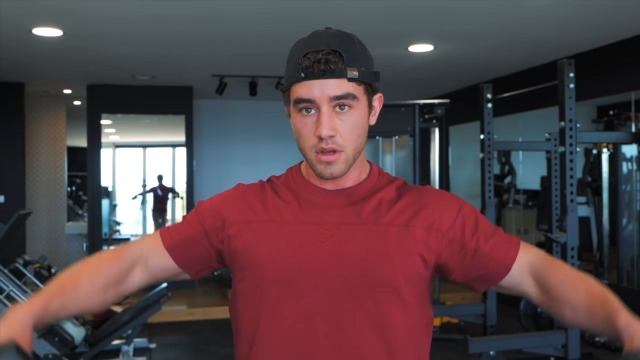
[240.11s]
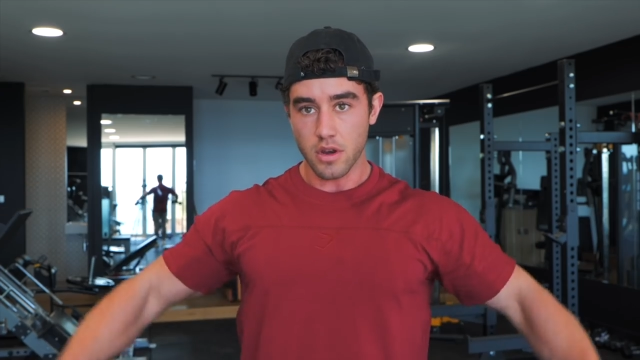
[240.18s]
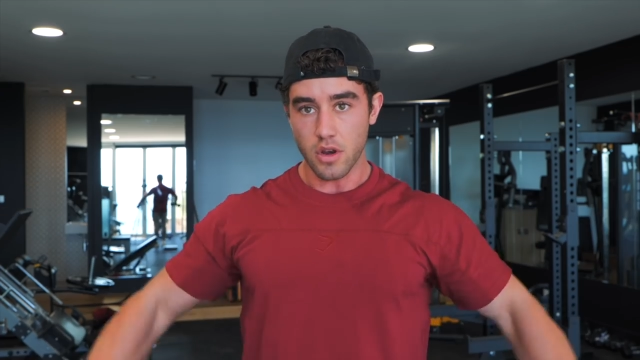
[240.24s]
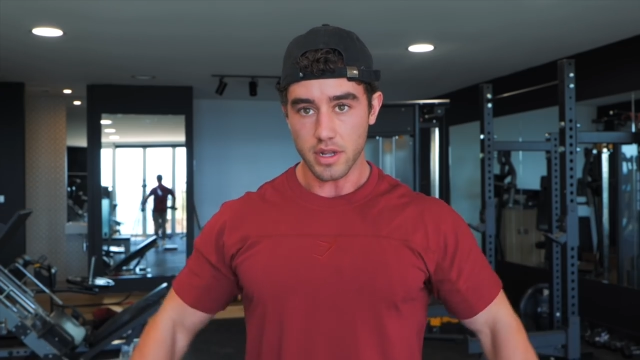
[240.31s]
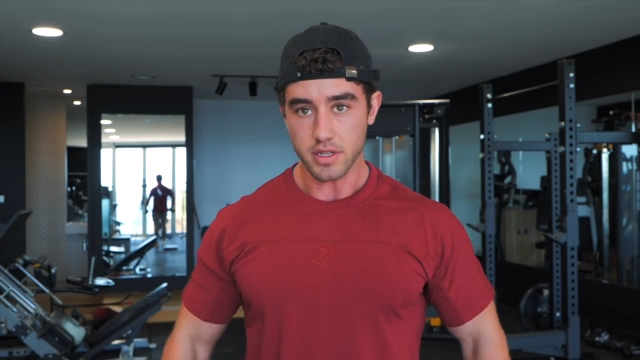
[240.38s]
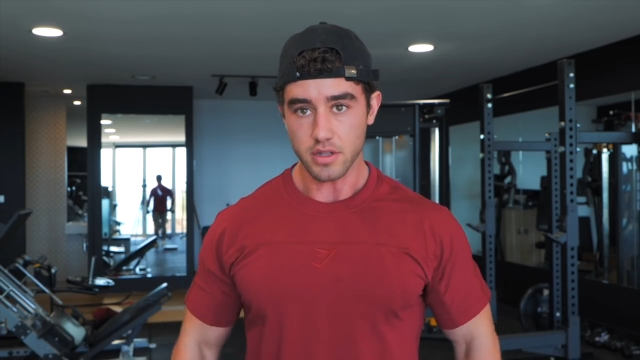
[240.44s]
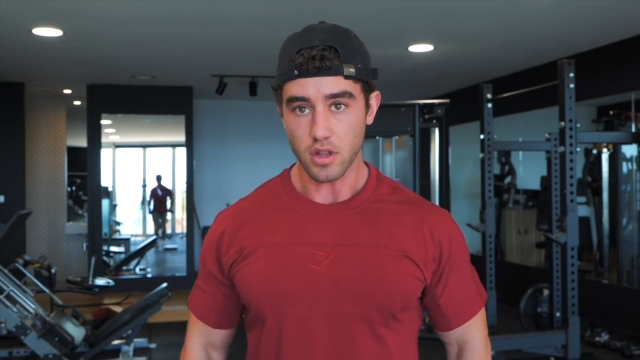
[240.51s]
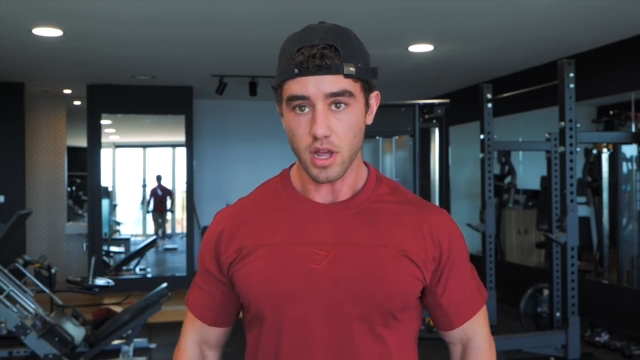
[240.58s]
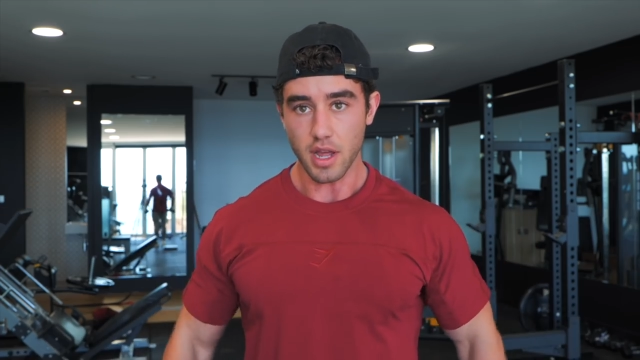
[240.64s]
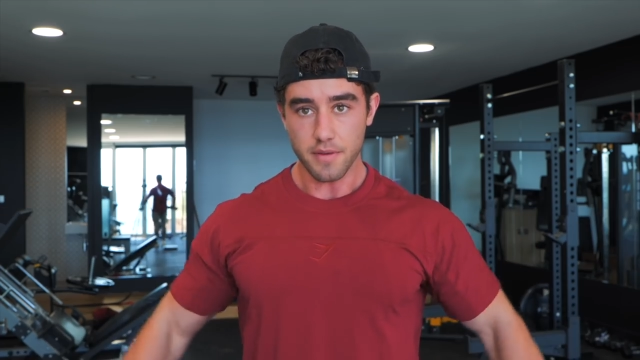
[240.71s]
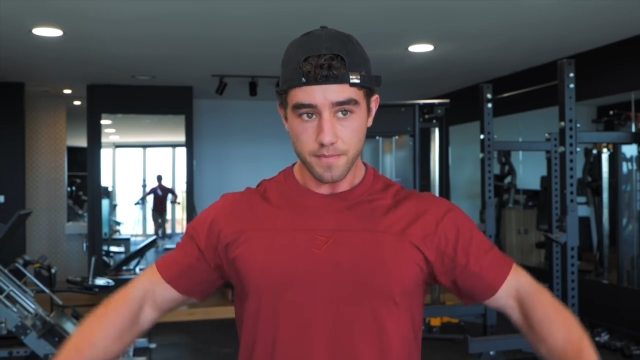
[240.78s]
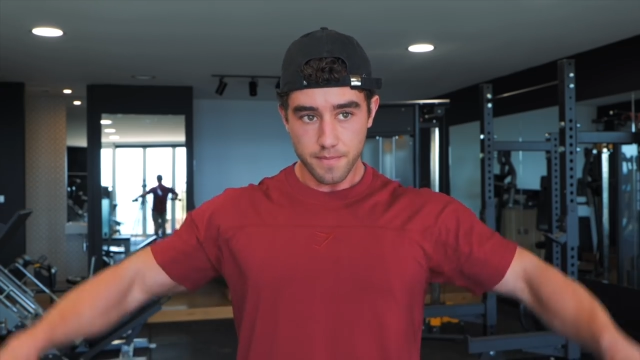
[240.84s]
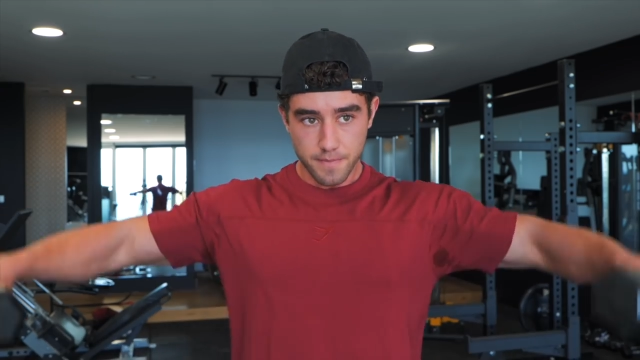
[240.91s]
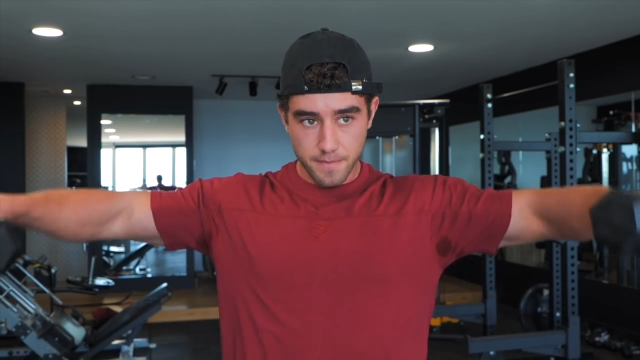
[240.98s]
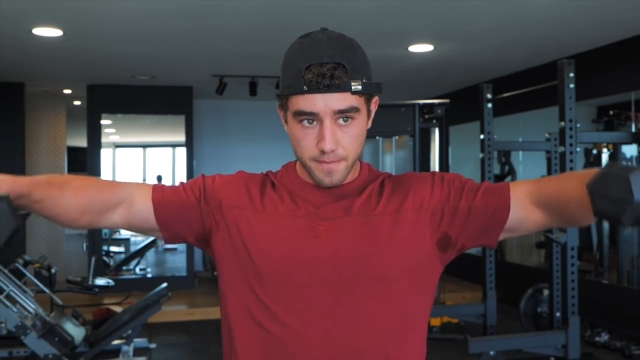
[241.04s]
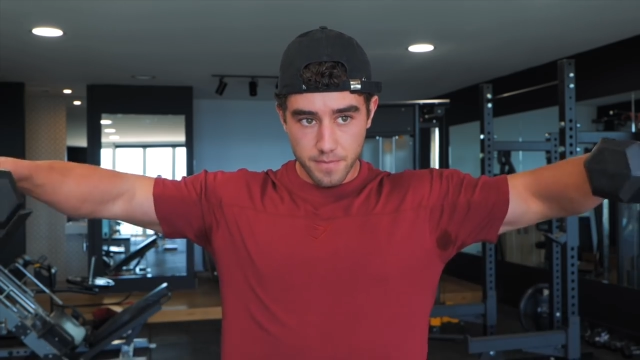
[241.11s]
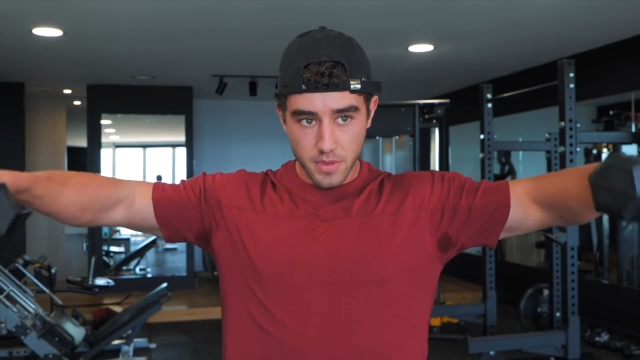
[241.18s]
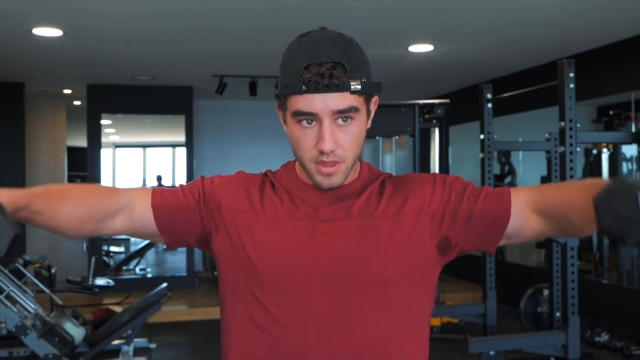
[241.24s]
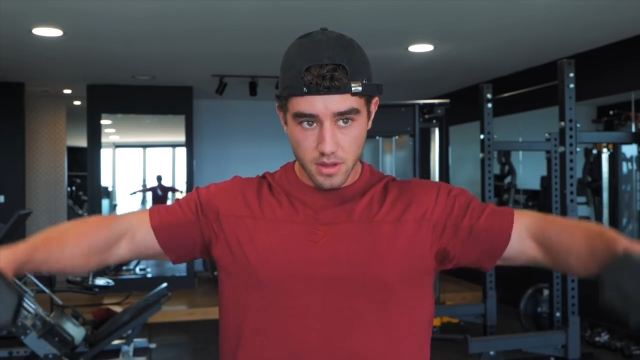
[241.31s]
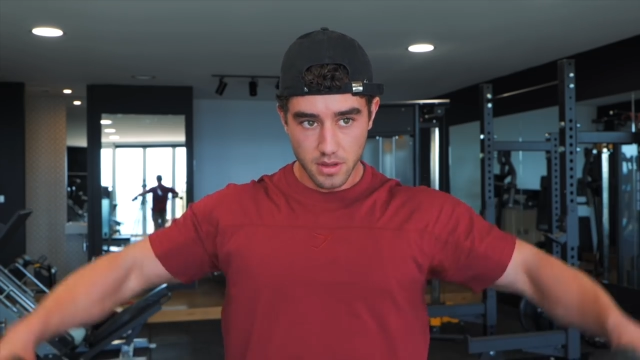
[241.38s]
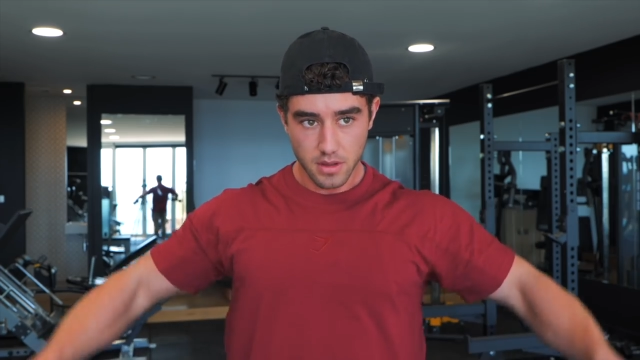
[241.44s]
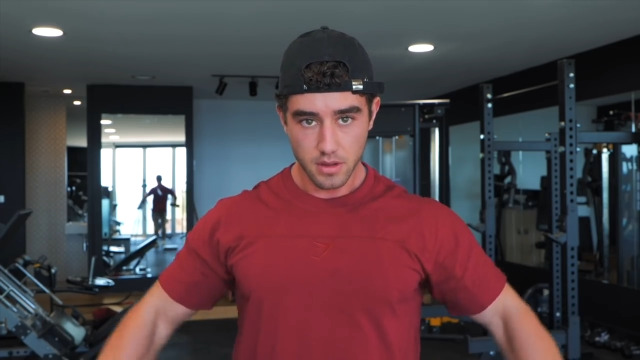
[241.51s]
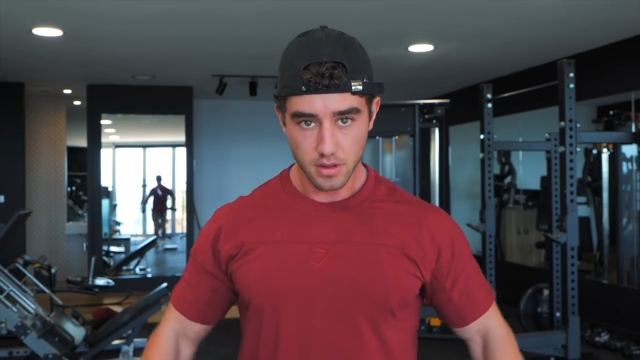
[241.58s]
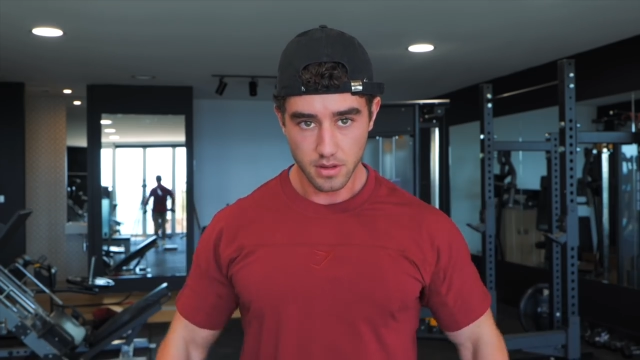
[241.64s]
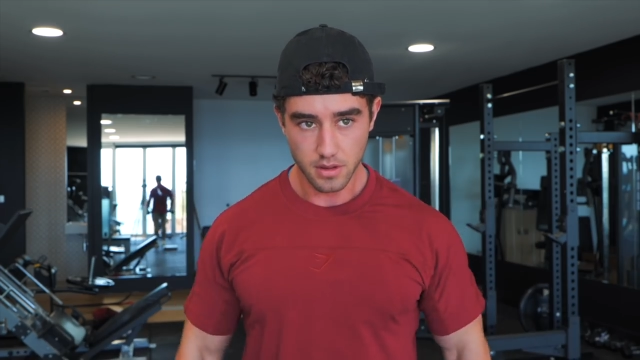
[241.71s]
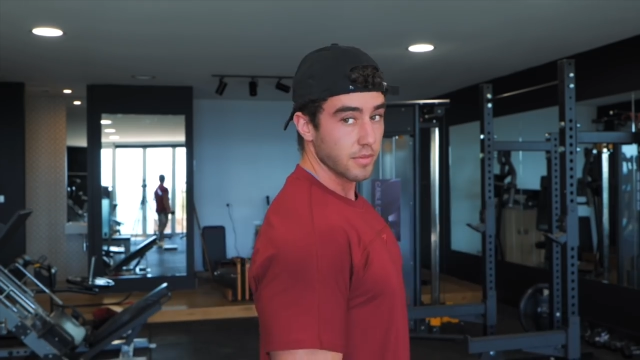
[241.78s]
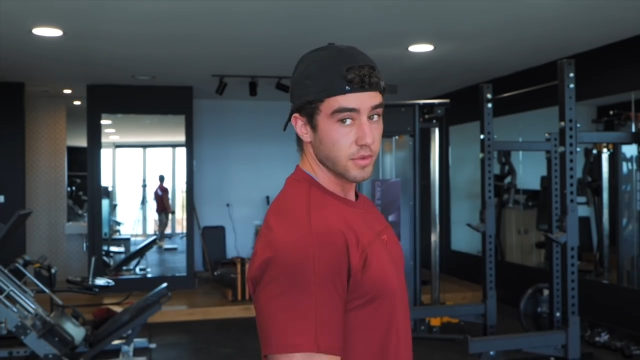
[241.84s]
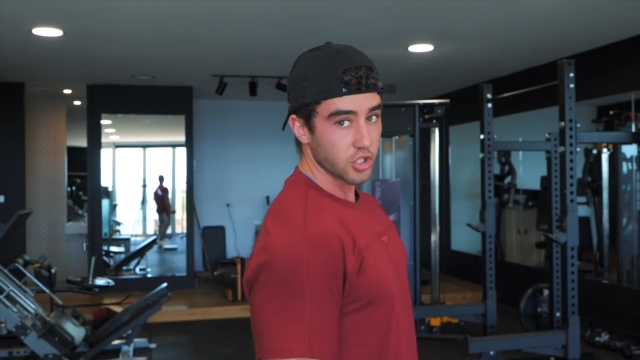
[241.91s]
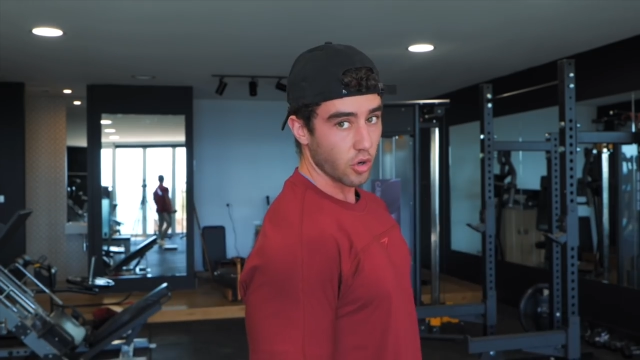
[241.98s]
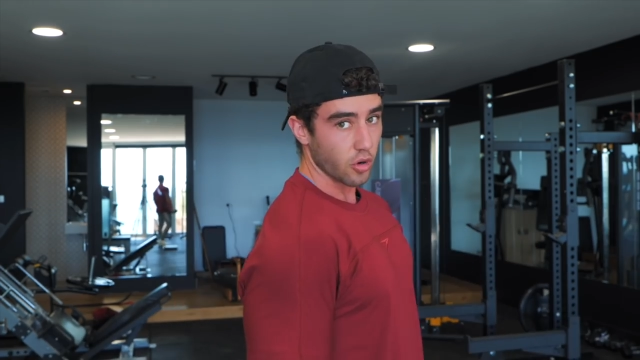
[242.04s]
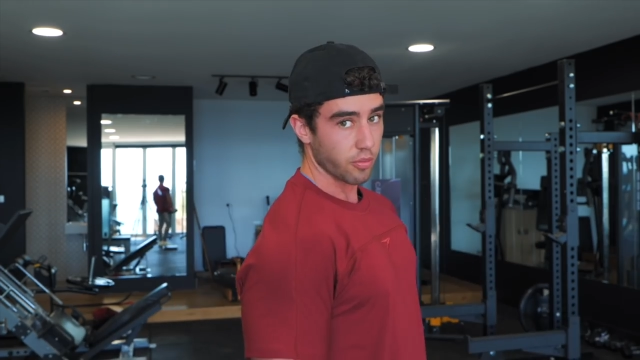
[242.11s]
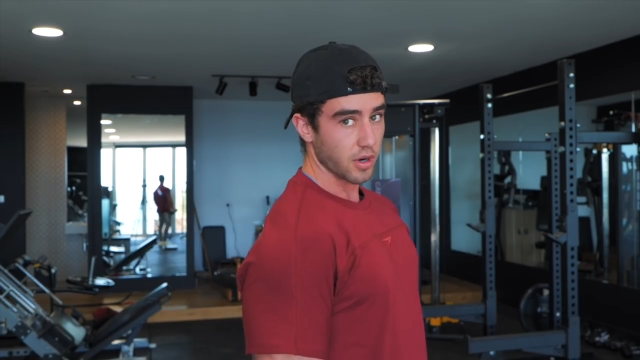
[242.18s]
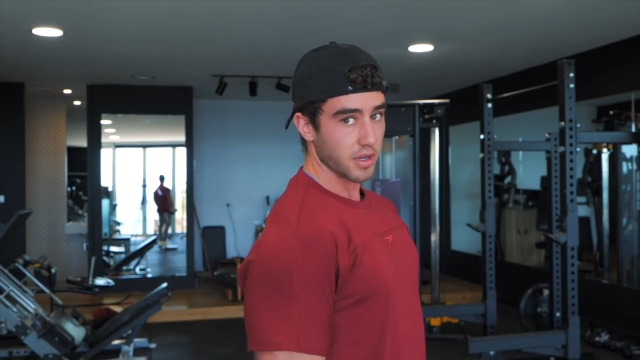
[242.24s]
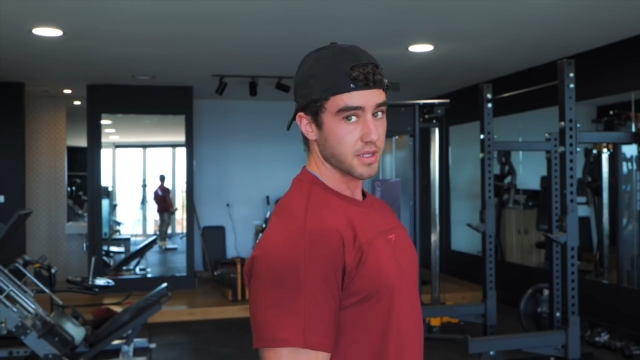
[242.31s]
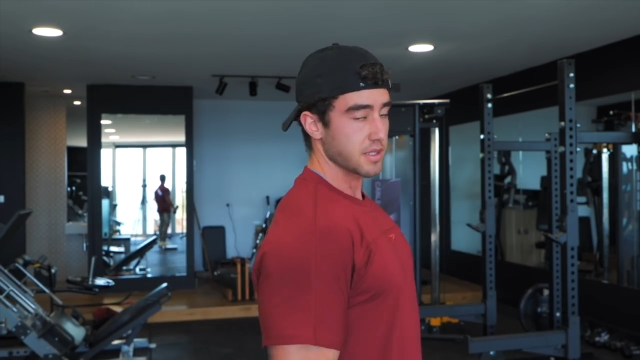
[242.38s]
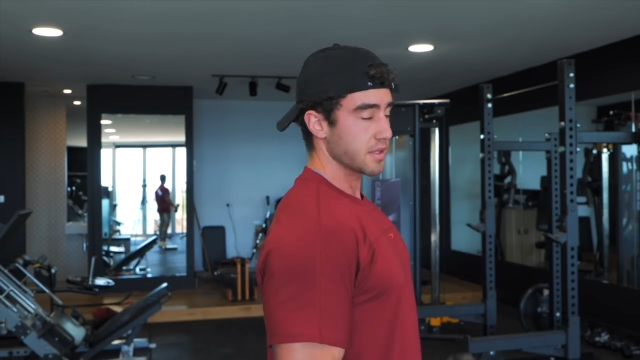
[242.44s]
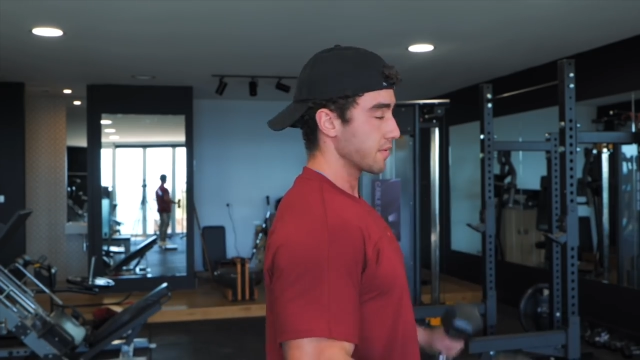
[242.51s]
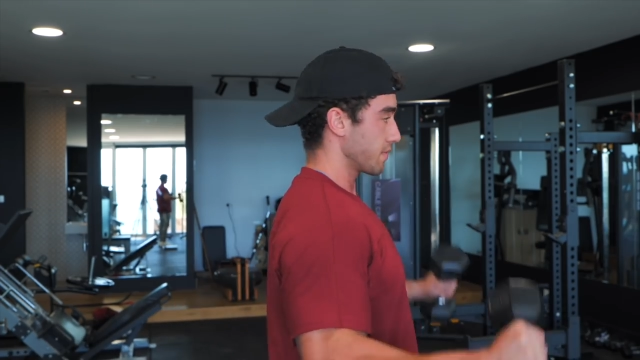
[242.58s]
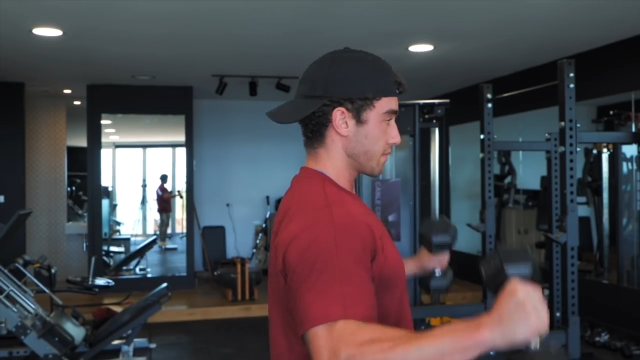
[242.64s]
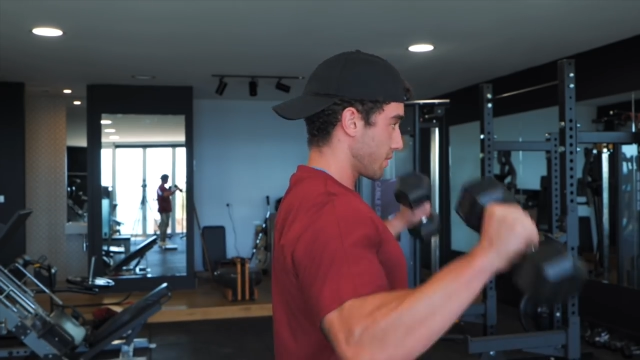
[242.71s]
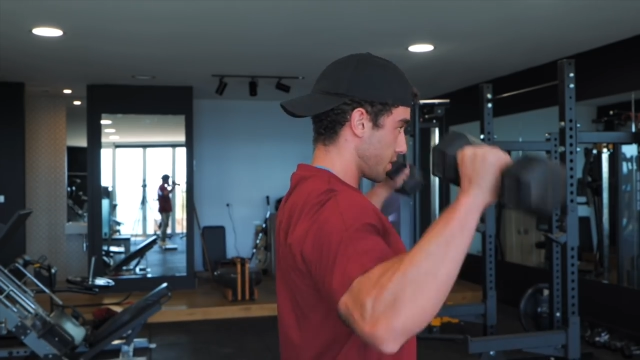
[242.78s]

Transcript: nice and light. Shoulder press.